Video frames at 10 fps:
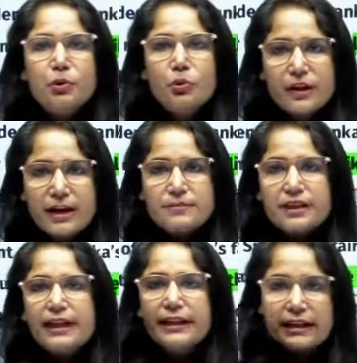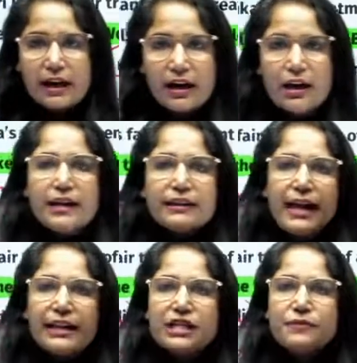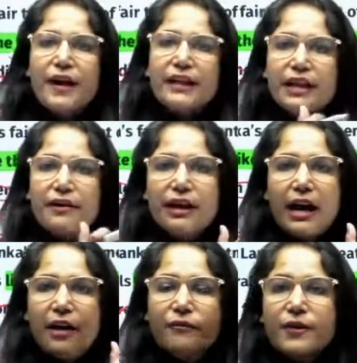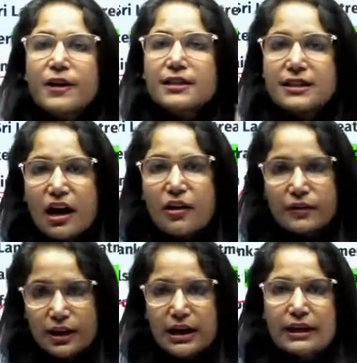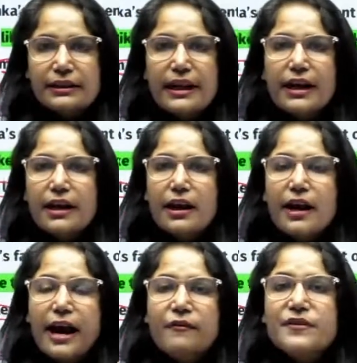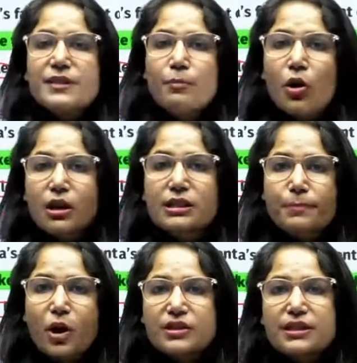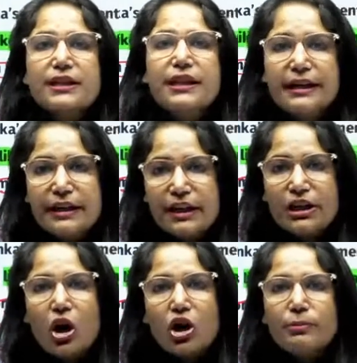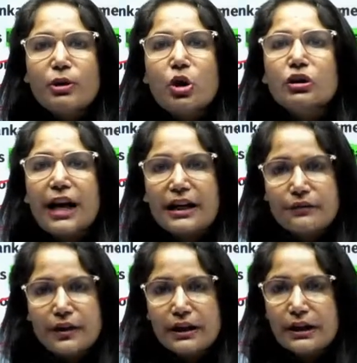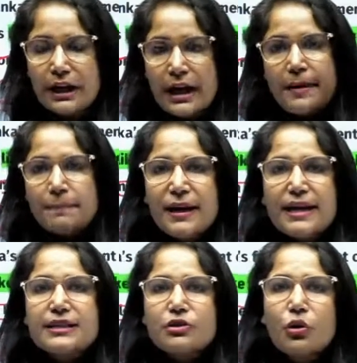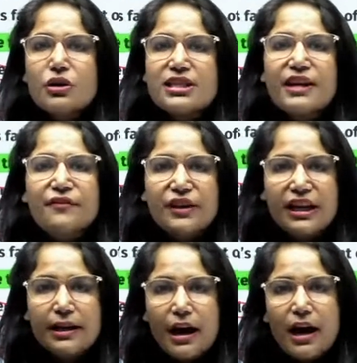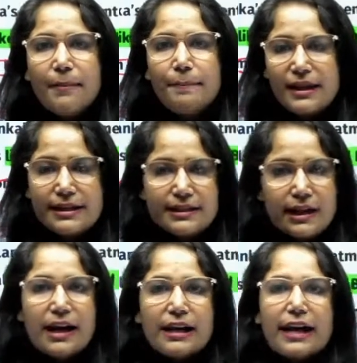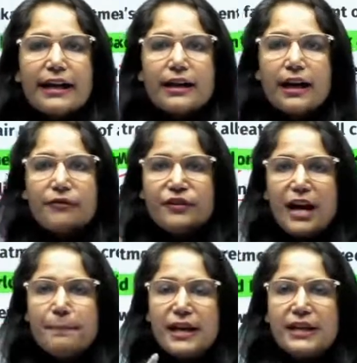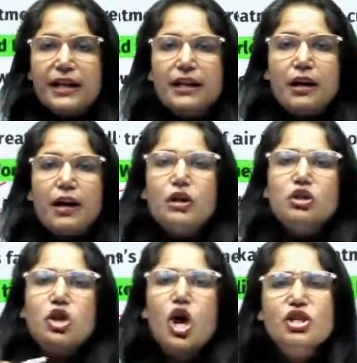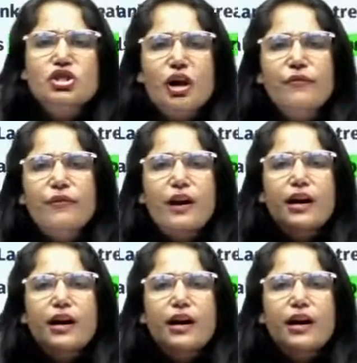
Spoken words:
programs in India. That is why they have served. They have sponsored the Indian economy on that front. Plus road safety bills, like we are making lots of